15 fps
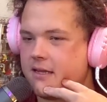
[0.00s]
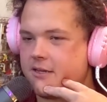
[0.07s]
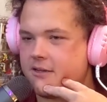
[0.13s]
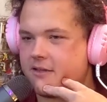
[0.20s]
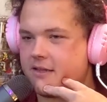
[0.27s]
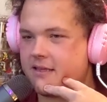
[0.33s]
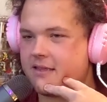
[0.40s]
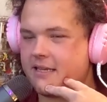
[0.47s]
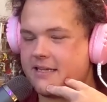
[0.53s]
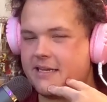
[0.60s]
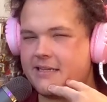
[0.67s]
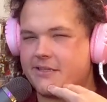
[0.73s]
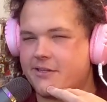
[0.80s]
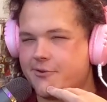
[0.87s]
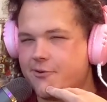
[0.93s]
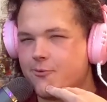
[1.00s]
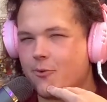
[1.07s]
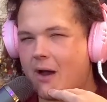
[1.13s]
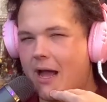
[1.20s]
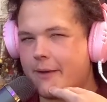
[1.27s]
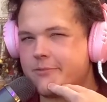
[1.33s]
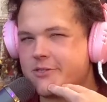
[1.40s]
Do you think they need dude
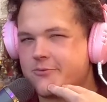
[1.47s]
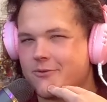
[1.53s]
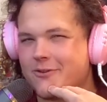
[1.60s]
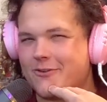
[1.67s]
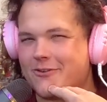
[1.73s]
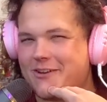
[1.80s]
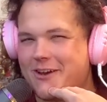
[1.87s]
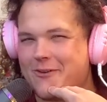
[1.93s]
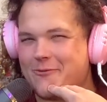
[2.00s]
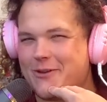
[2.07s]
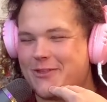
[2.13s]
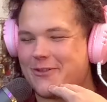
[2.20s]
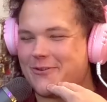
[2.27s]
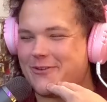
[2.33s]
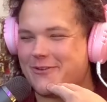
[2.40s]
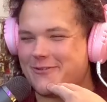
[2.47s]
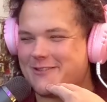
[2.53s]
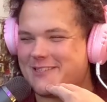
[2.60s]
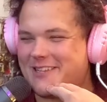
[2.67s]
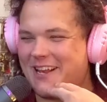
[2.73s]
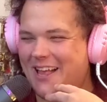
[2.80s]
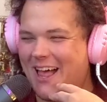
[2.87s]
wipes when they're done with their dude
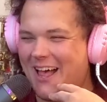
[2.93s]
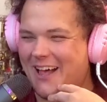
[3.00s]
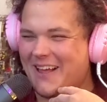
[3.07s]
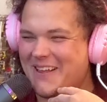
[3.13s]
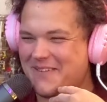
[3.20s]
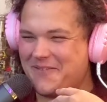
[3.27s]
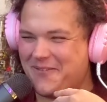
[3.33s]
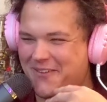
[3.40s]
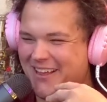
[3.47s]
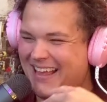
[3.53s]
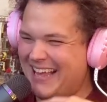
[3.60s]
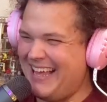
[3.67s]
stuff?